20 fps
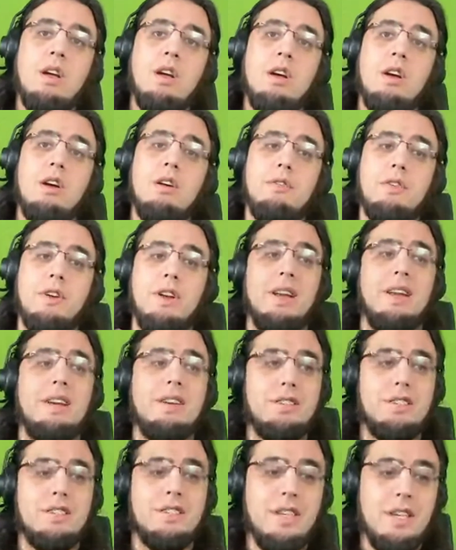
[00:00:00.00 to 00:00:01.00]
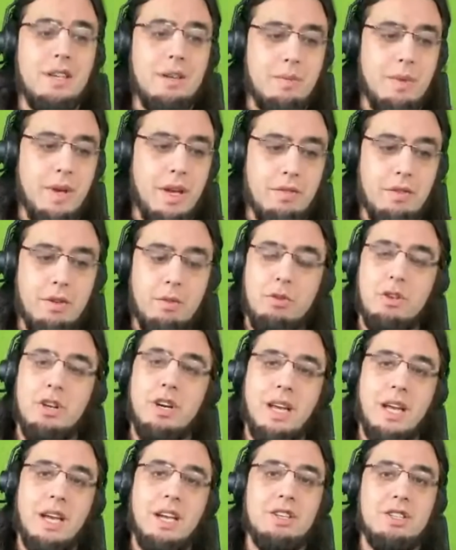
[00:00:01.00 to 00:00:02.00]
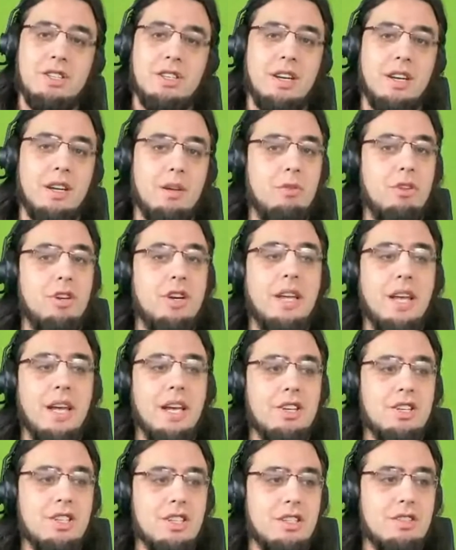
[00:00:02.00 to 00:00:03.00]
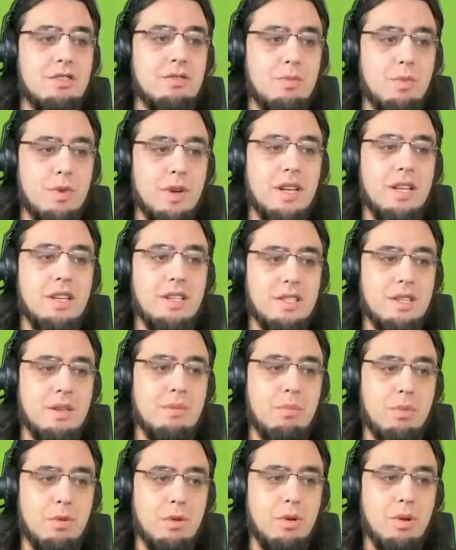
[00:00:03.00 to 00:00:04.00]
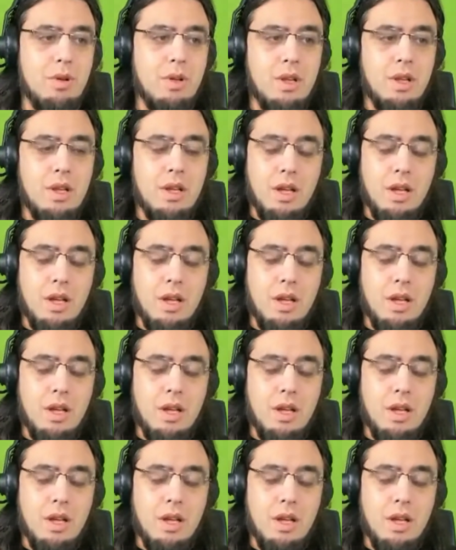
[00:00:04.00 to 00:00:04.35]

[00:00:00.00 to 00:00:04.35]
For the letter C, we have communication, and communication is really simple.